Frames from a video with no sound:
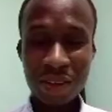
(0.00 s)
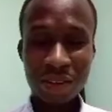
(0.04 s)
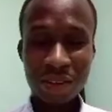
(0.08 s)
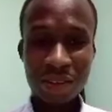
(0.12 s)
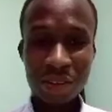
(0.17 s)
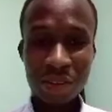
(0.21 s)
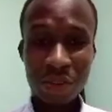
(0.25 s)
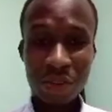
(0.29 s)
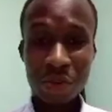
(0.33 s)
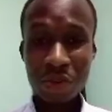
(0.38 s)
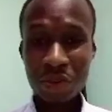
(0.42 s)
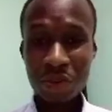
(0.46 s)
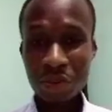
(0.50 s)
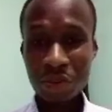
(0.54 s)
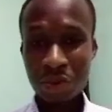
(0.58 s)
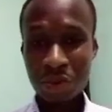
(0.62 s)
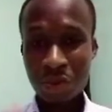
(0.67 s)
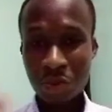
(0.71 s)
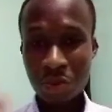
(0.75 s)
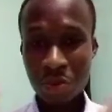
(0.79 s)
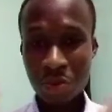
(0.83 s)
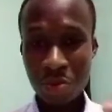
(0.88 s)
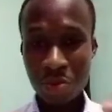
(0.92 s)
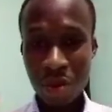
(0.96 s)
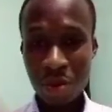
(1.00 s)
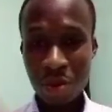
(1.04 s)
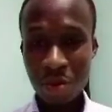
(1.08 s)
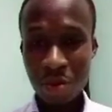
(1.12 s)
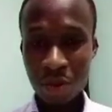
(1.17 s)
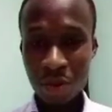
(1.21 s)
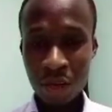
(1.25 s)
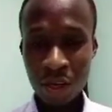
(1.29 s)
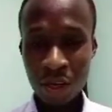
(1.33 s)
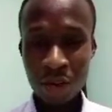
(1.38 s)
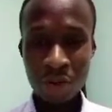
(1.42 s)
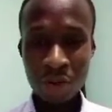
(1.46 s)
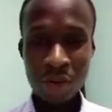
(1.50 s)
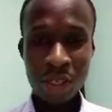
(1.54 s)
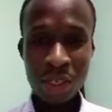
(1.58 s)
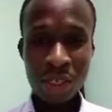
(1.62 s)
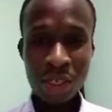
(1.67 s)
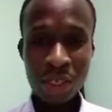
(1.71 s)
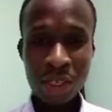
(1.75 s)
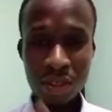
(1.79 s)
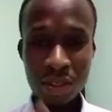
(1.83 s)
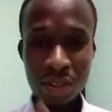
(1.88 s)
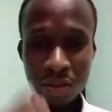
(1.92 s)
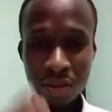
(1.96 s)
or you want to know more about gout, you can
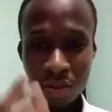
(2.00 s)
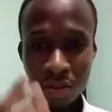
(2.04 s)
just